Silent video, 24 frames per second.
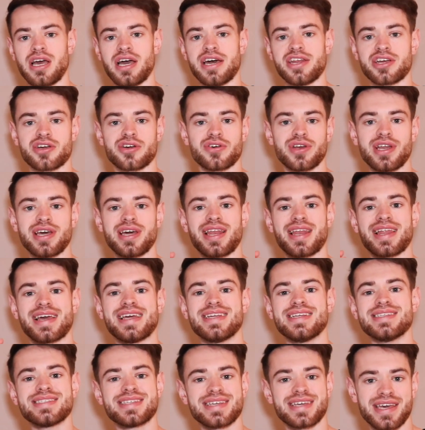And a good little
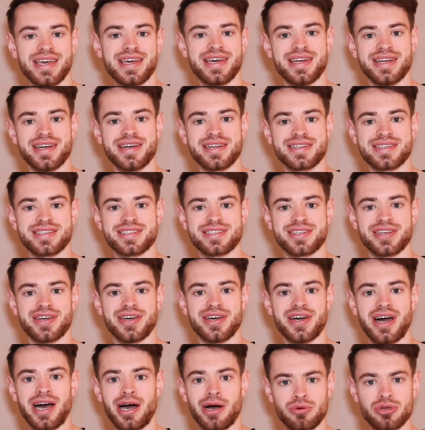indicator
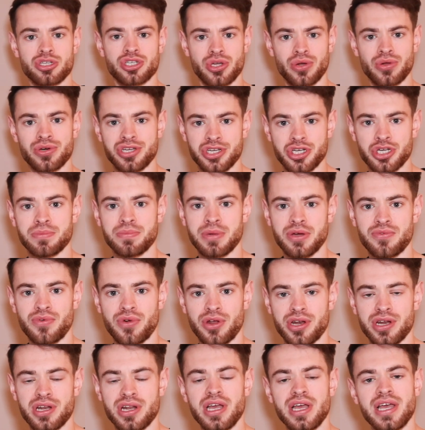to how slow you should be
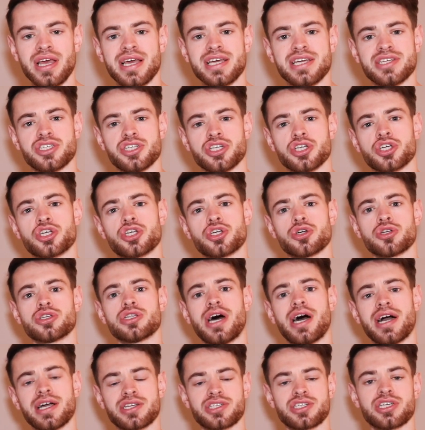running is you should
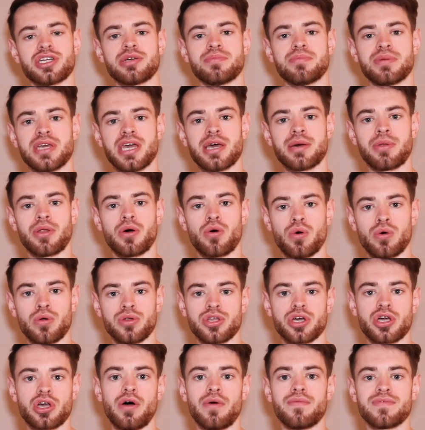actually be able to hold
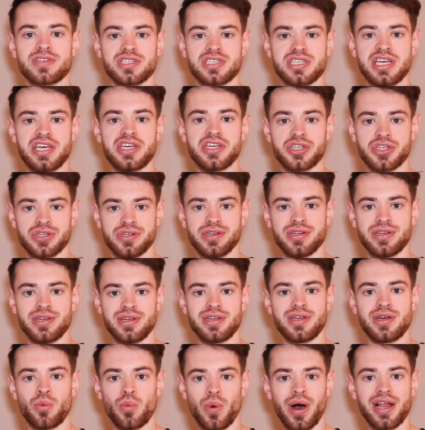a conversation
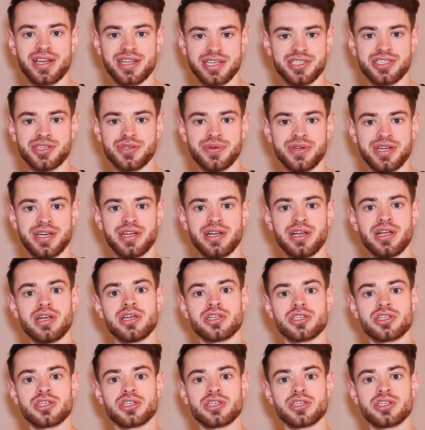while you're doing it.